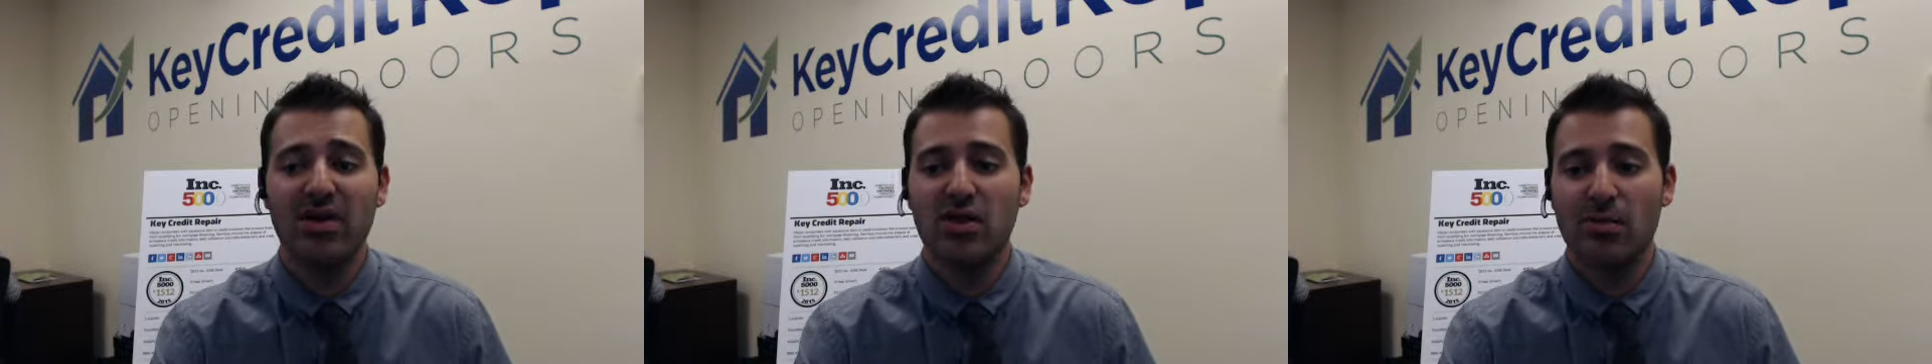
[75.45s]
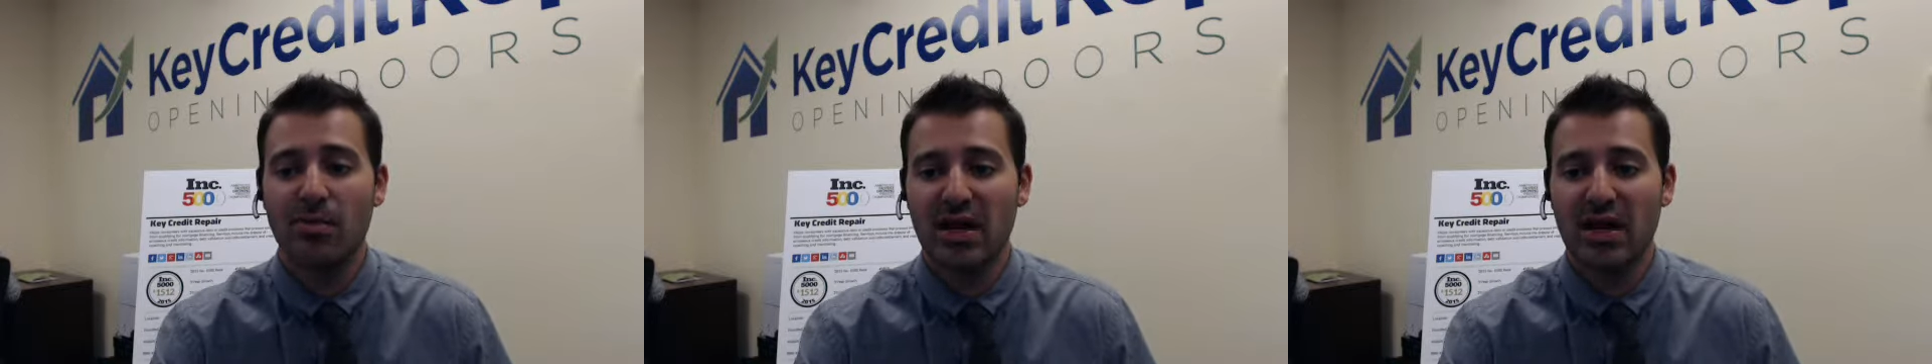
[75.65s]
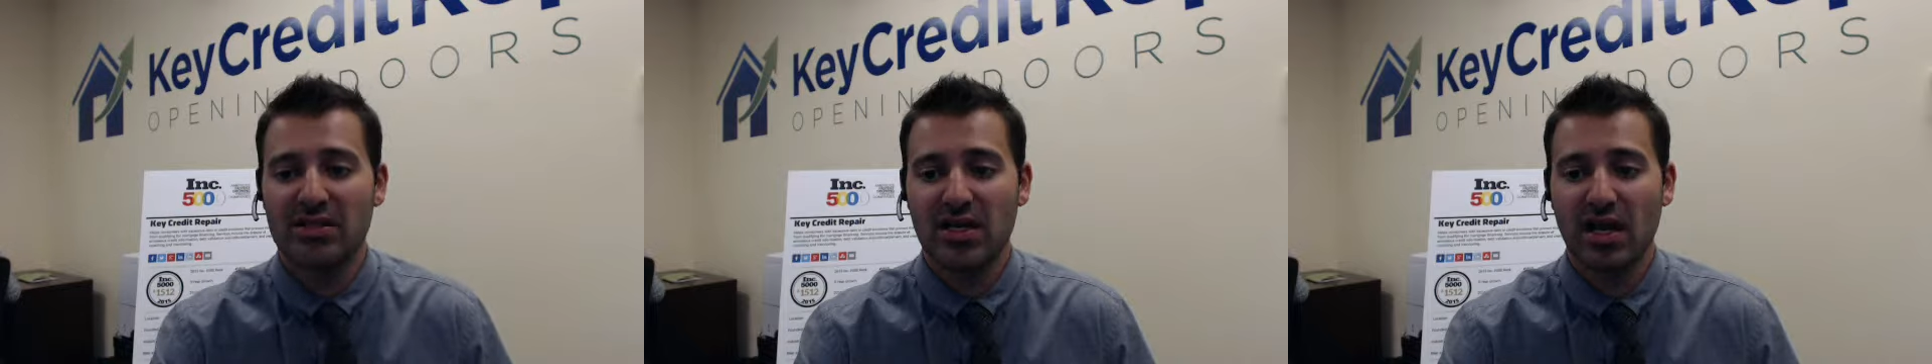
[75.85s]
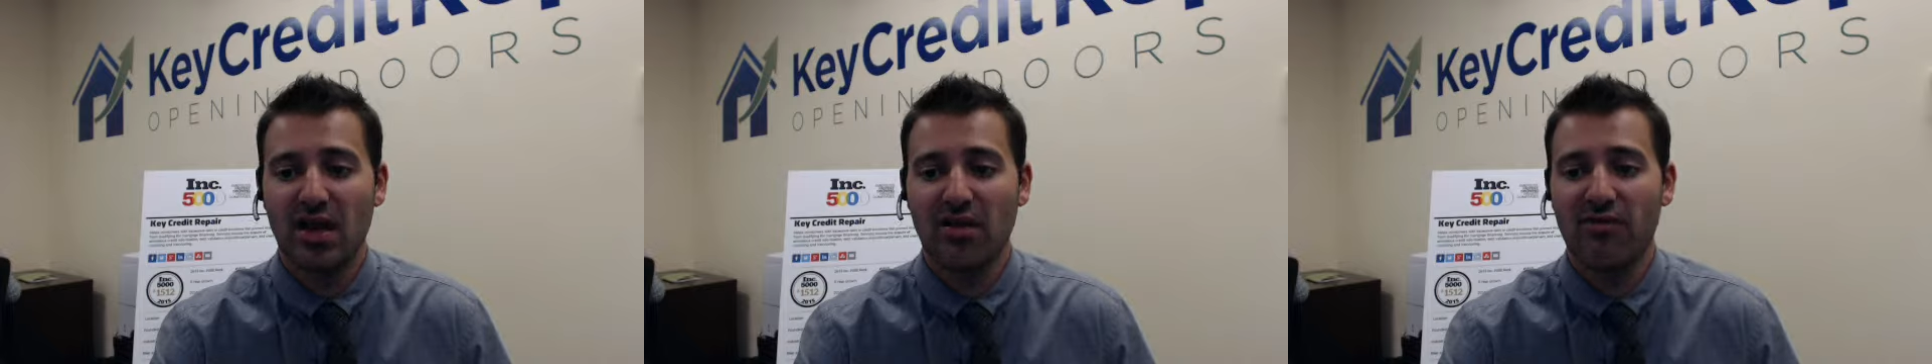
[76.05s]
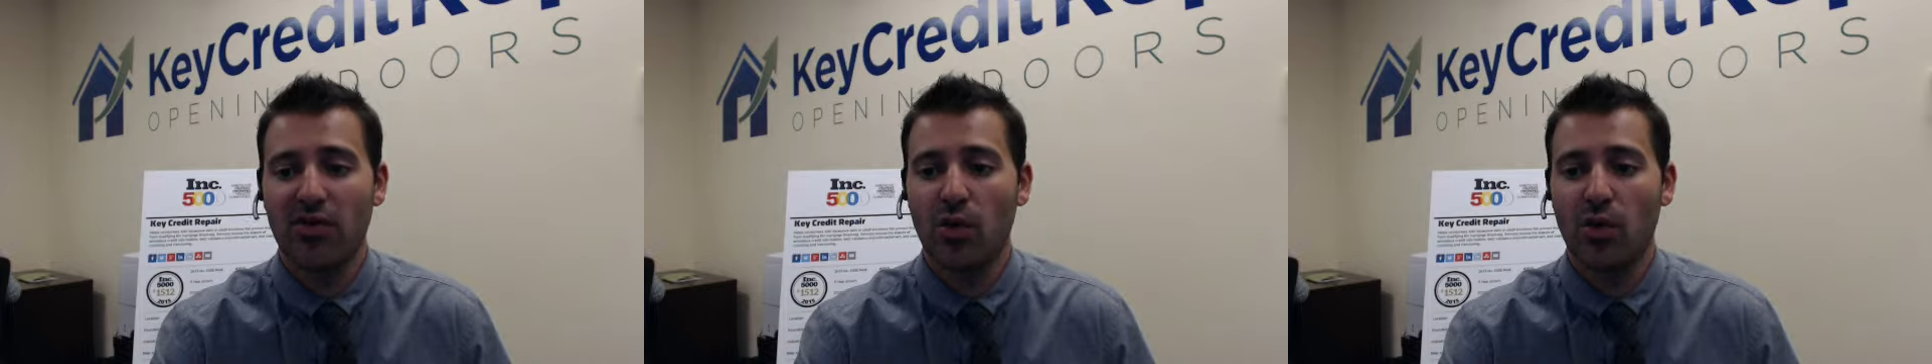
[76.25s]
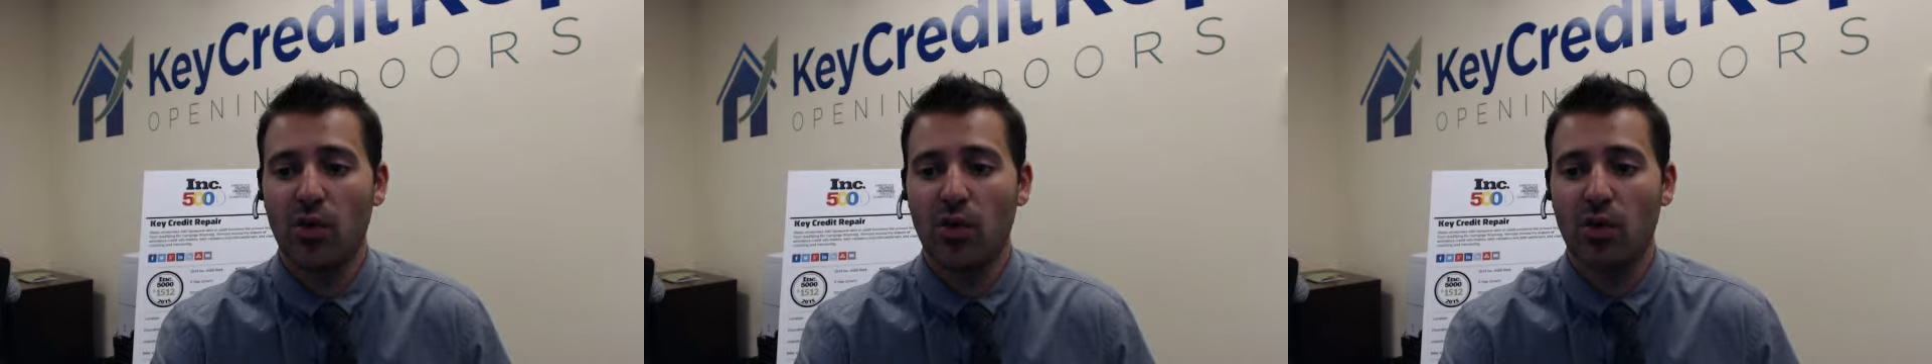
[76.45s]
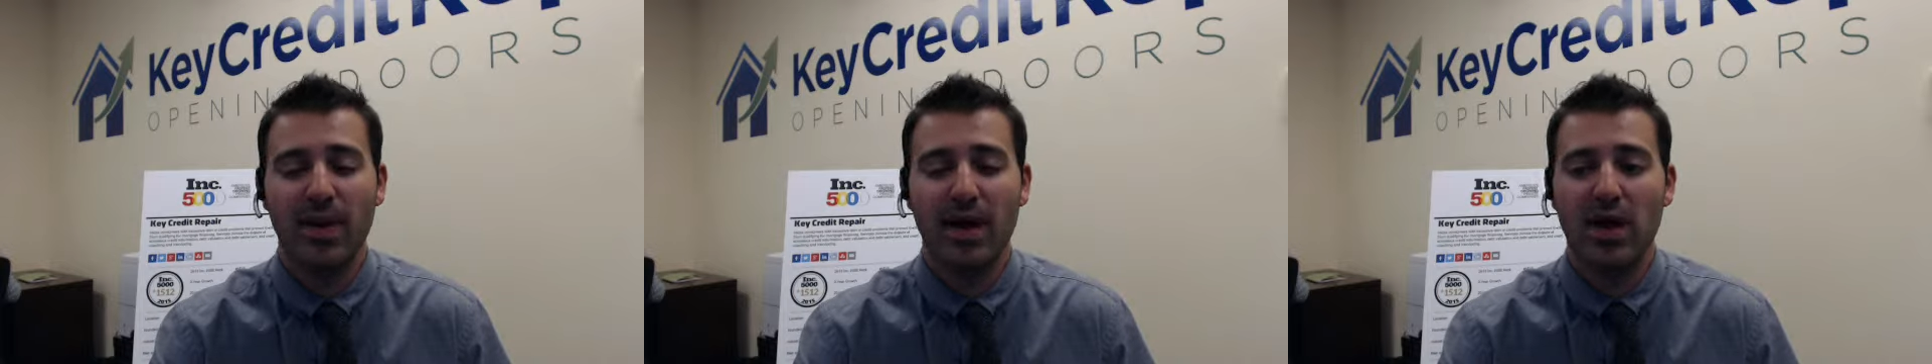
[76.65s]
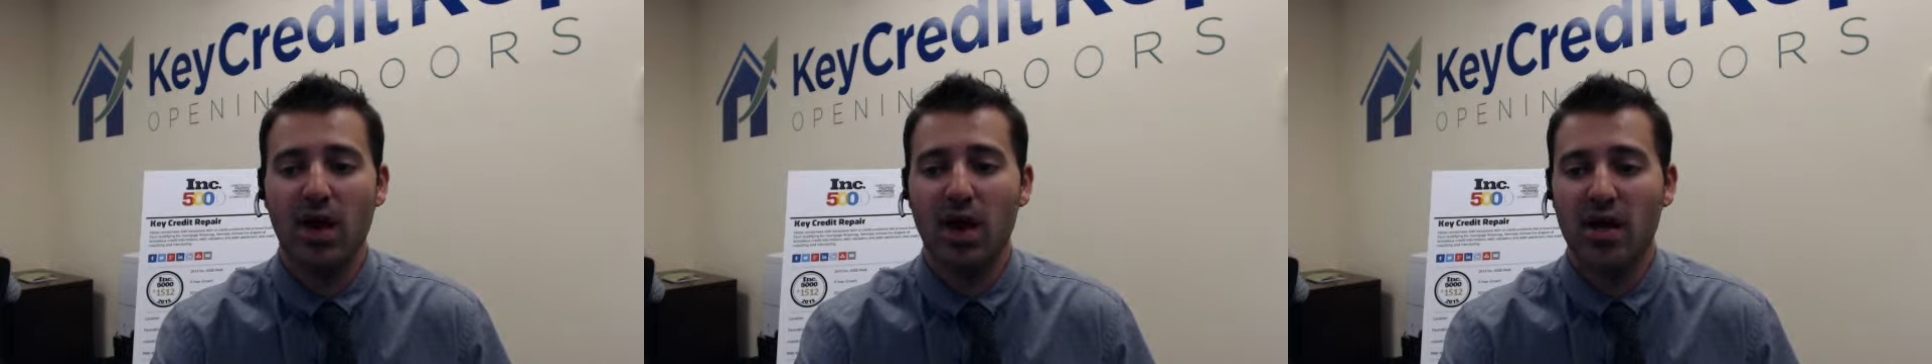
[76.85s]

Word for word: Either myself or one of my